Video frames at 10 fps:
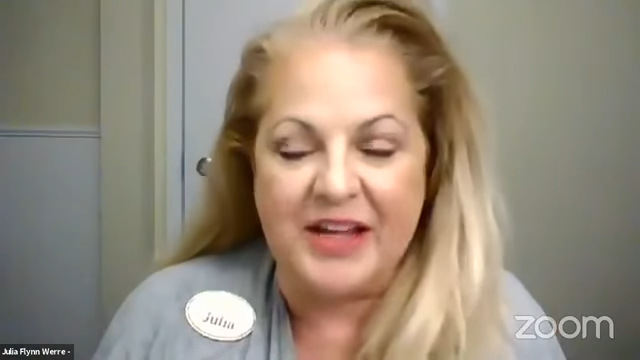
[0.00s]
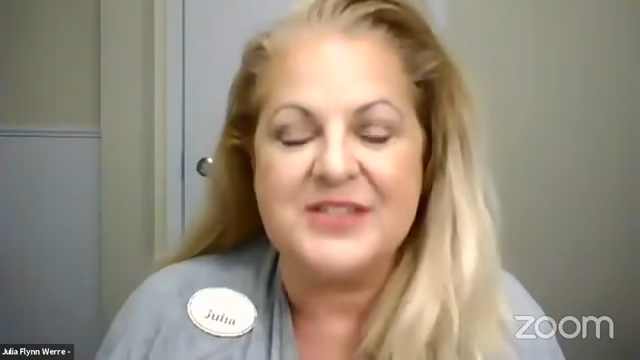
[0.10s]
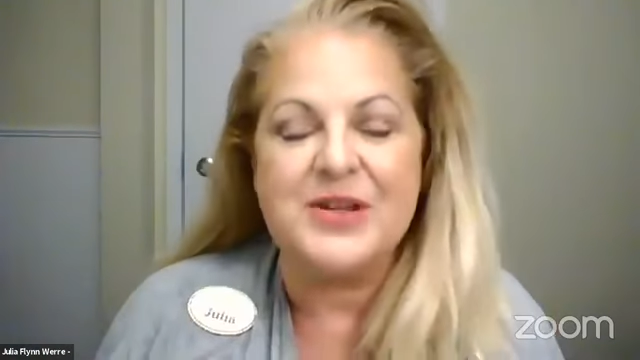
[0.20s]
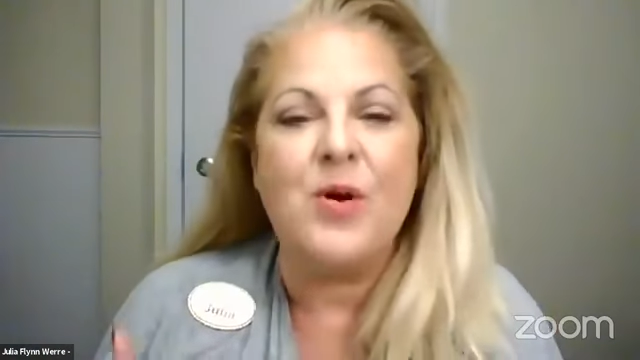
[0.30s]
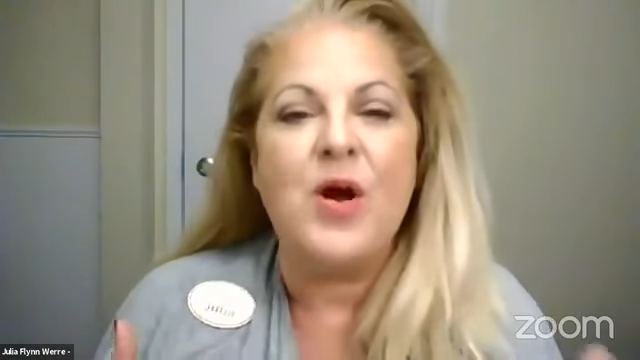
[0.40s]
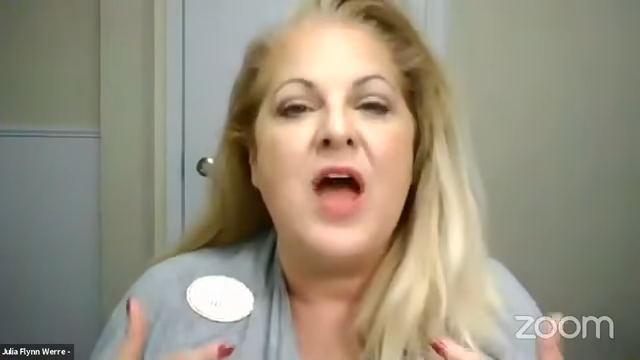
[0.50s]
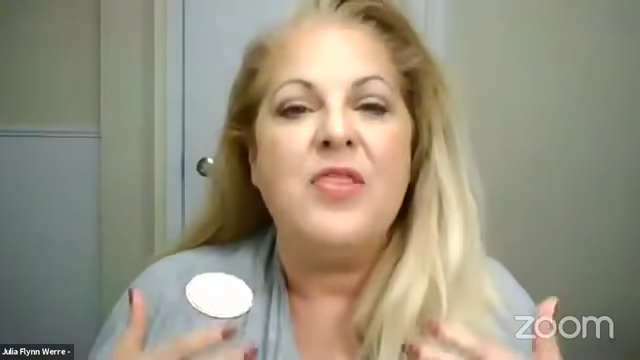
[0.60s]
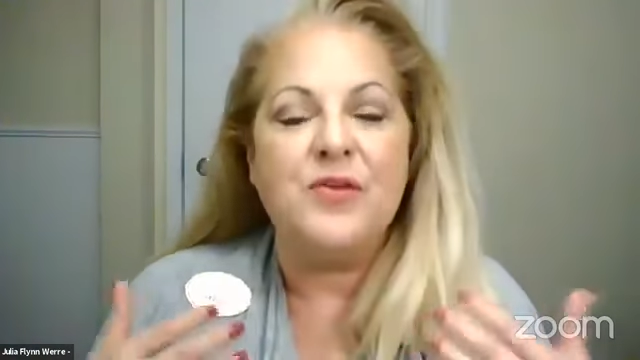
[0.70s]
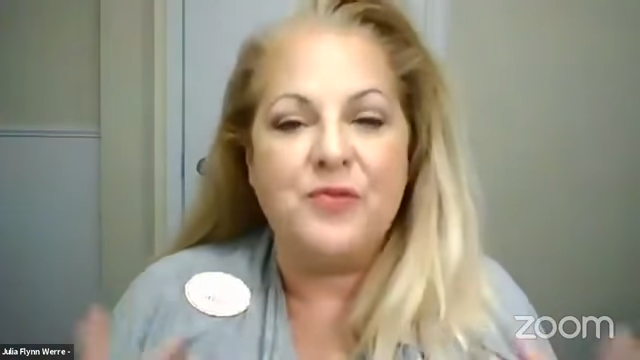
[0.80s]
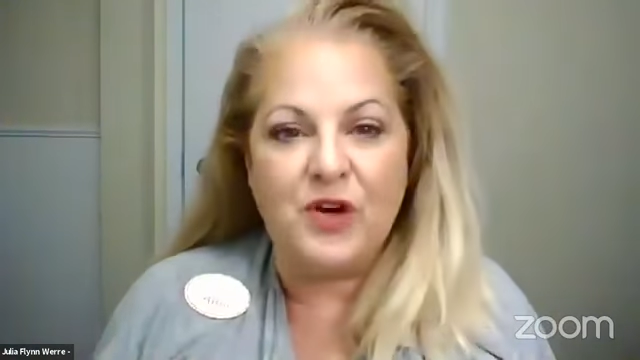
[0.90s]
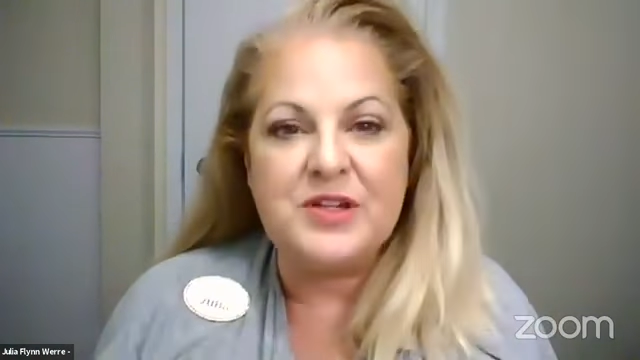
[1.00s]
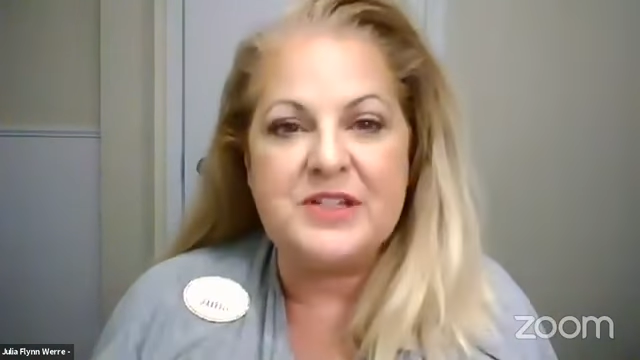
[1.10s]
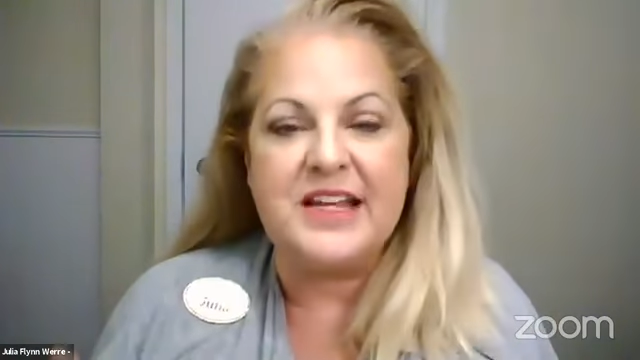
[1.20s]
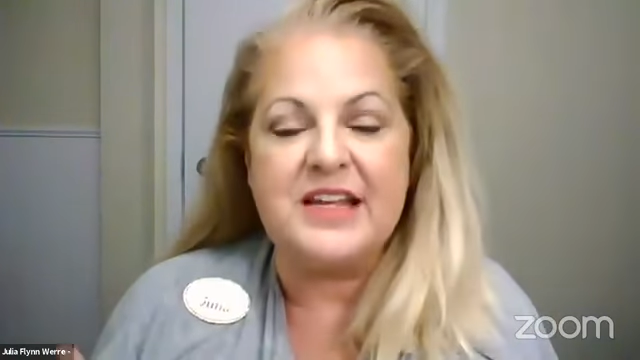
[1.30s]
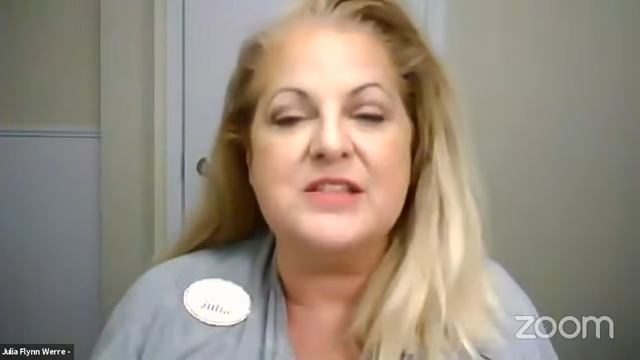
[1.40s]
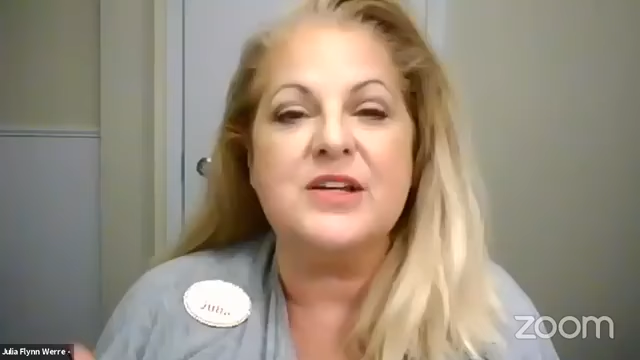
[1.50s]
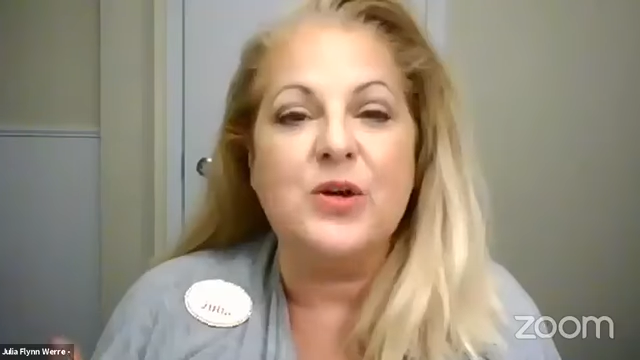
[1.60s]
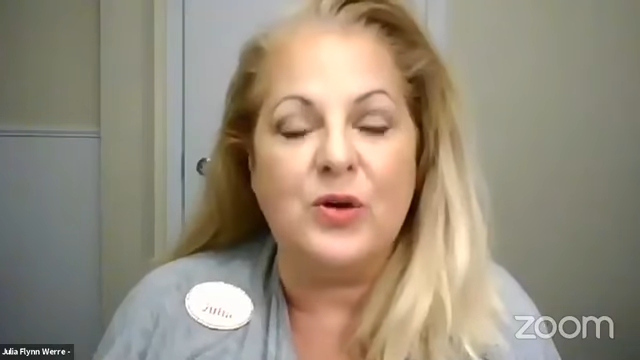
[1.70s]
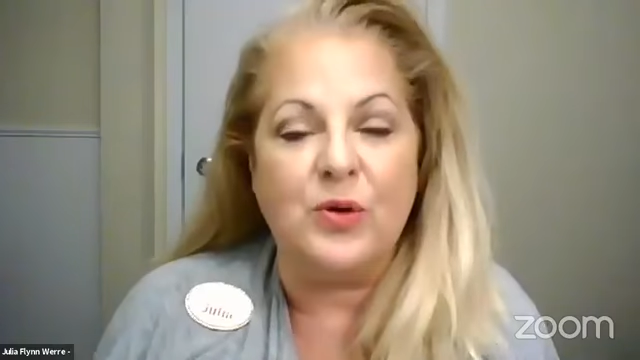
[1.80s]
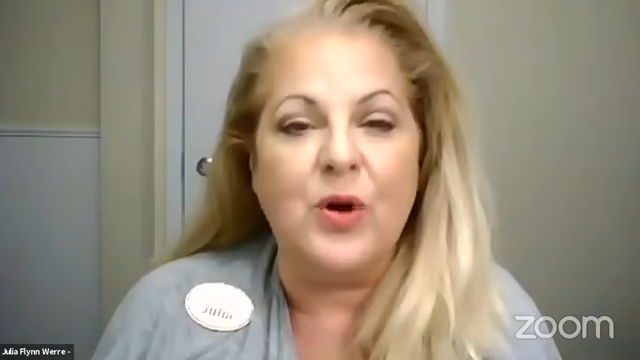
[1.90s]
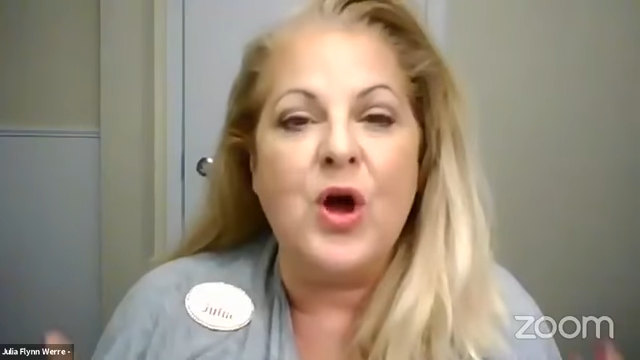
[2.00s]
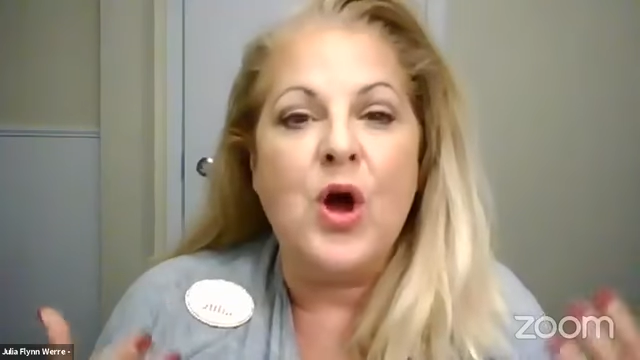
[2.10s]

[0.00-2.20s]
So the first is the who.